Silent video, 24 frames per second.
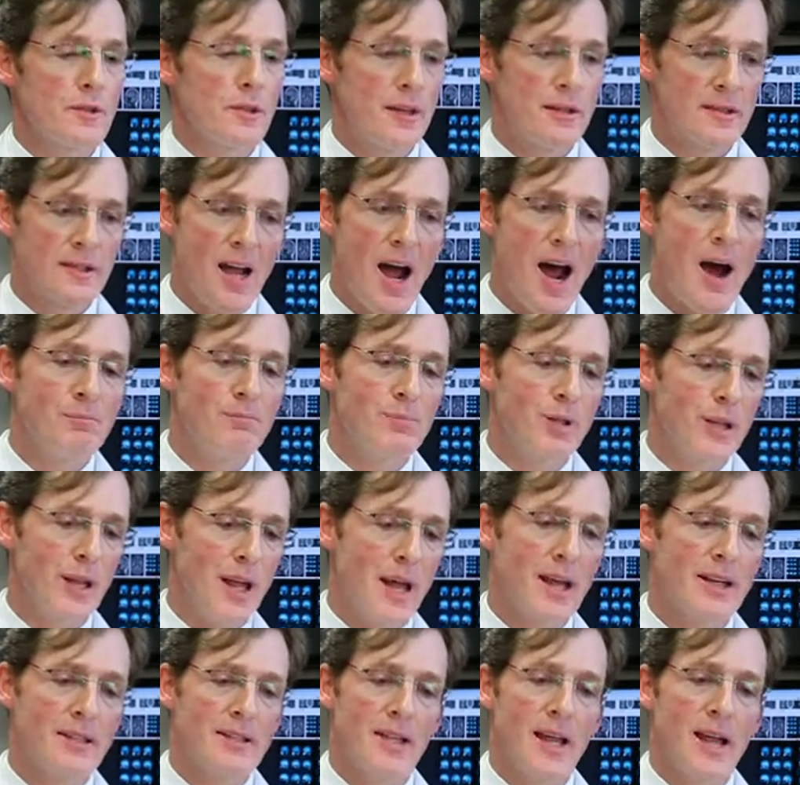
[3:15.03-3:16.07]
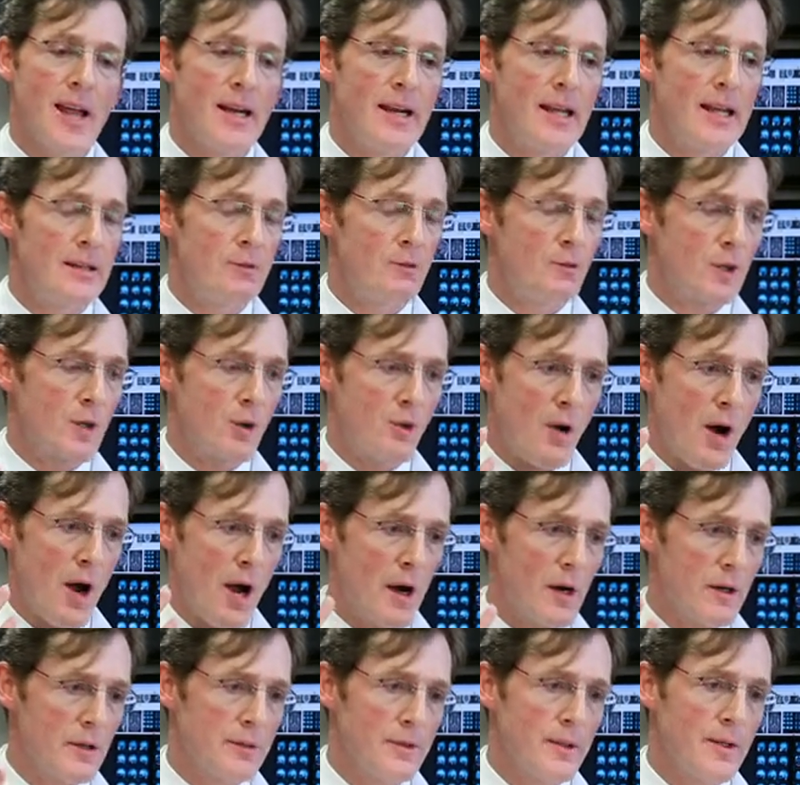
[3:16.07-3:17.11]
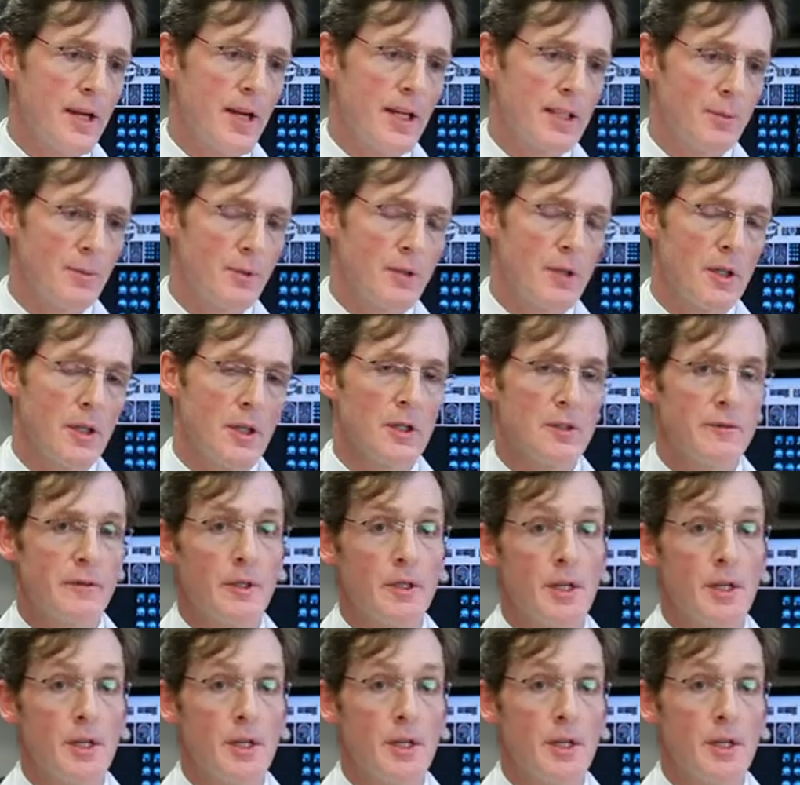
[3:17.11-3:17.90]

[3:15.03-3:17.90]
is complex, and it requires the expertise of